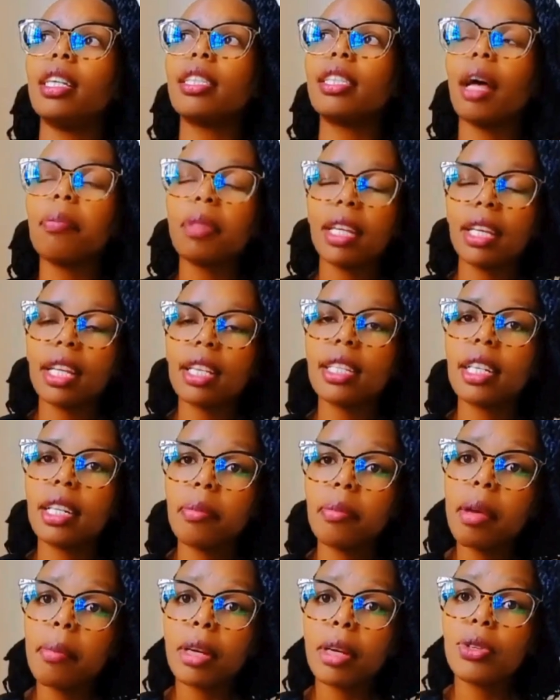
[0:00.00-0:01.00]
something else,
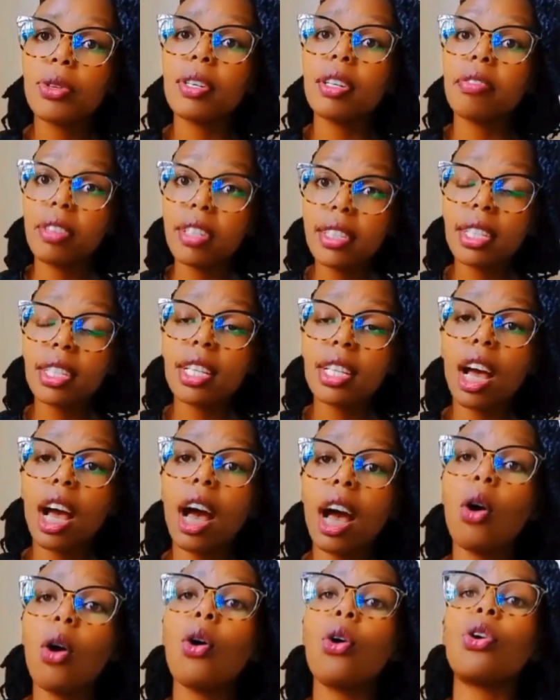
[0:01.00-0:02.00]
remember to revisit
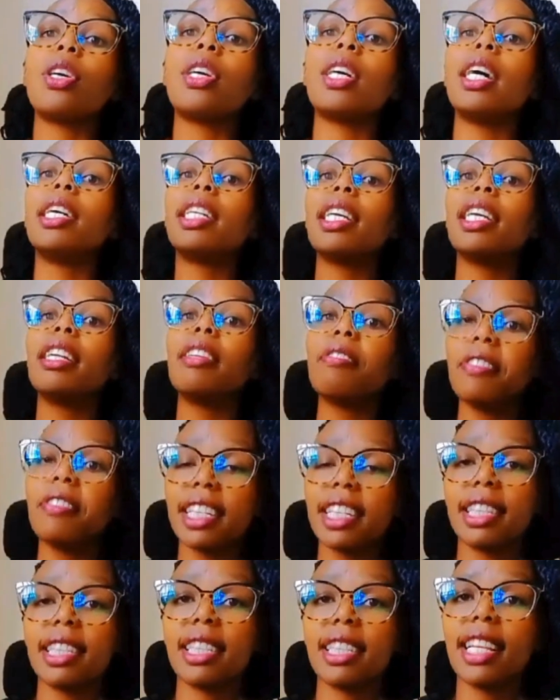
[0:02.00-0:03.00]
or
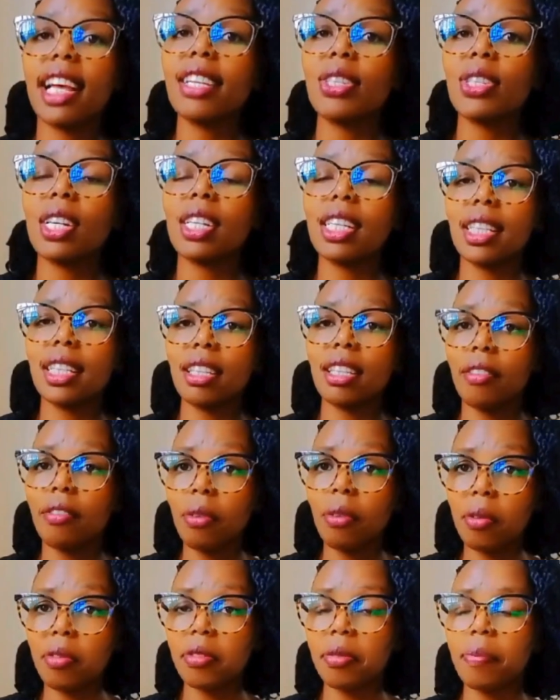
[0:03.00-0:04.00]
reinvest as your needs
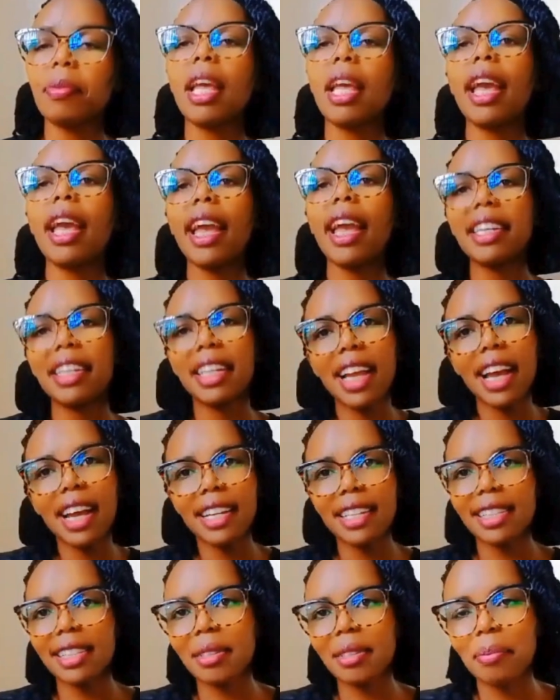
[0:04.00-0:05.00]
evolve. And
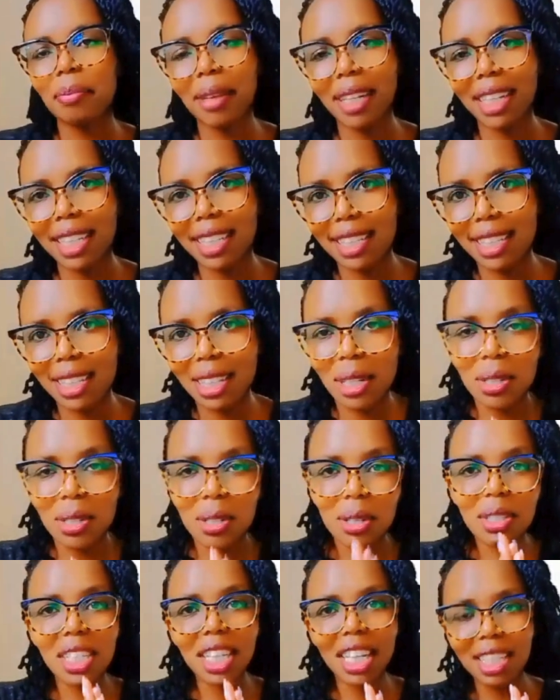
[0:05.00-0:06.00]
guys, please
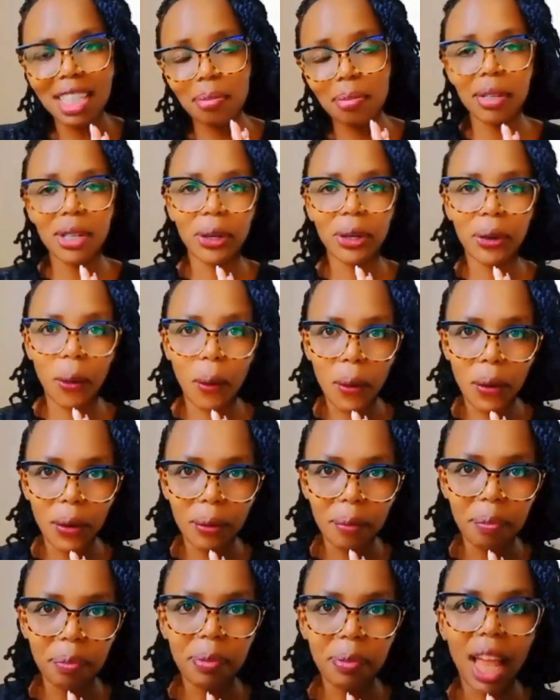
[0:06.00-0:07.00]
don't get me
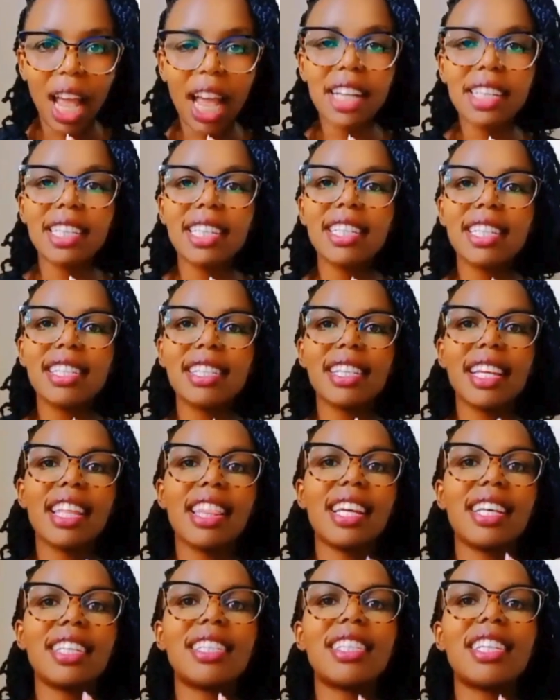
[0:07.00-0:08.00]
wrong. I didn't say
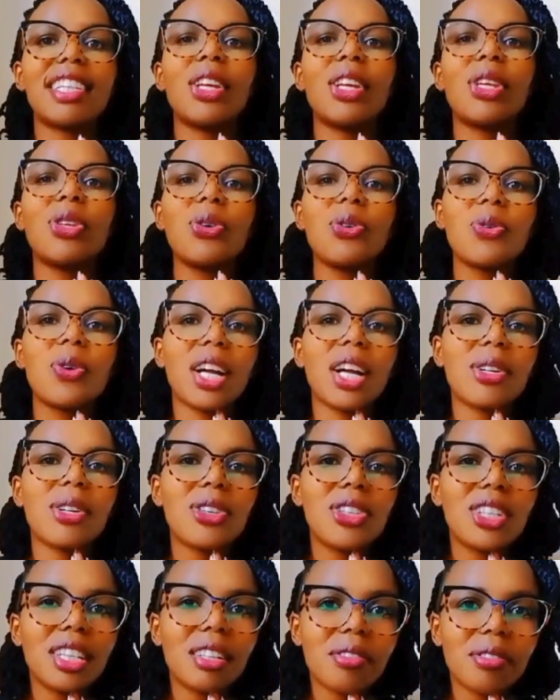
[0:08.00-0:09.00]
that you
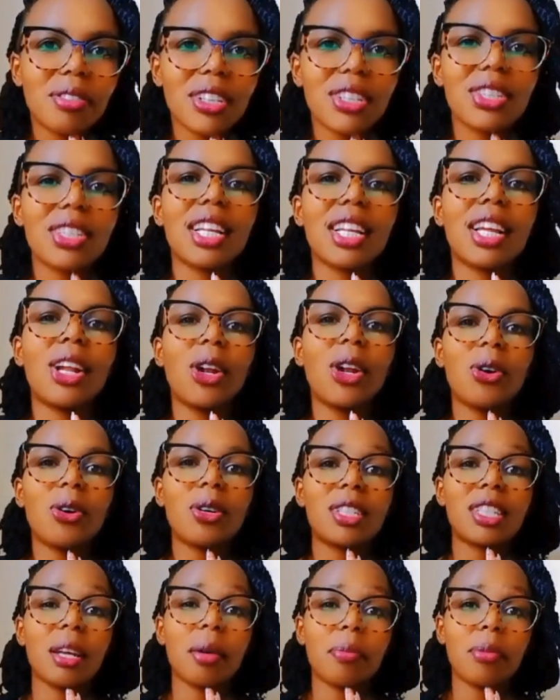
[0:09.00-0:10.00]
cannot invest
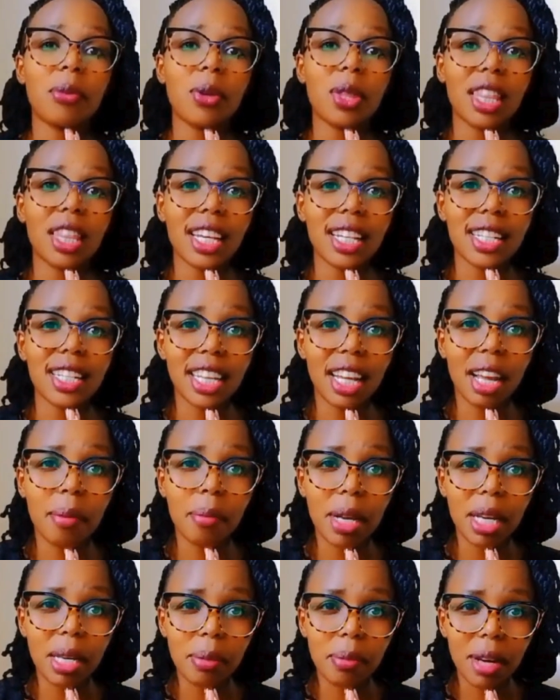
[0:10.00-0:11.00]
long-term with Etica
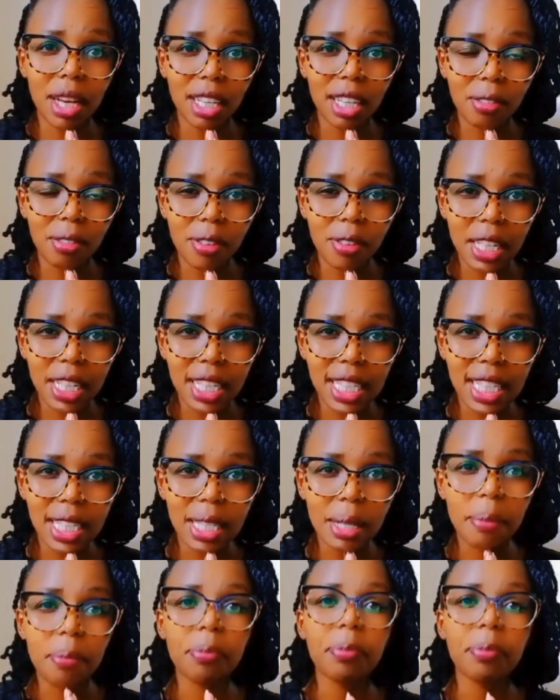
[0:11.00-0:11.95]
Money Market Funds.